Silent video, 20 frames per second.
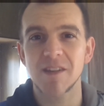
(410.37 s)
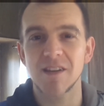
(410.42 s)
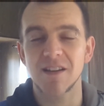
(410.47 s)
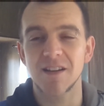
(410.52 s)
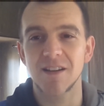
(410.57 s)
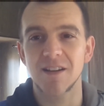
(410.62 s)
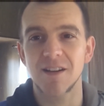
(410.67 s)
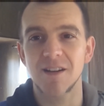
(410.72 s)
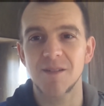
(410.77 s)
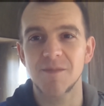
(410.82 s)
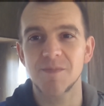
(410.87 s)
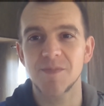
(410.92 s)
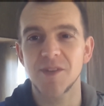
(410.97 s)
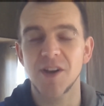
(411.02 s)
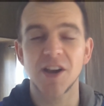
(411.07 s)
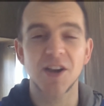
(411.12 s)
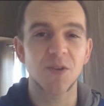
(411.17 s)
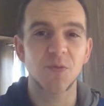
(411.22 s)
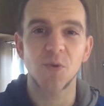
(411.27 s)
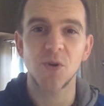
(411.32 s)

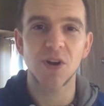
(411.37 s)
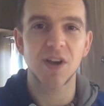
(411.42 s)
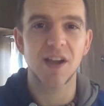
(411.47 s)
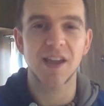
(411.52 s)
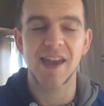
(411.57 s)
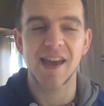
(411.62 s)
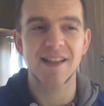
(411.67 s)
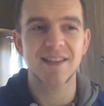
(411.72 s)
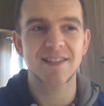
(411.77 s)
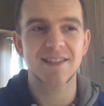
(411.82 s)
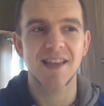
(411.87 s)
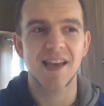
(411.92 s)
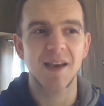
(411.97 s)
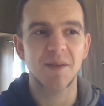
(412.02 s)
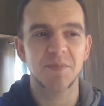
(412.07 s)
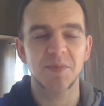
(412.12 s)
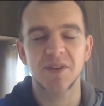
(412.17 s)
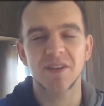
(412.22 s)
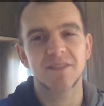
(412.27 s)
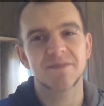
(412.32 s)
I could work against
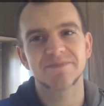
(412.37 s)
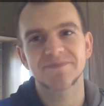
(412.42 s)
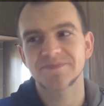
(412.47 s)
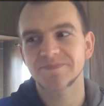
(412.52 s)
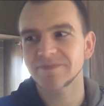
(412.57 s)
that, but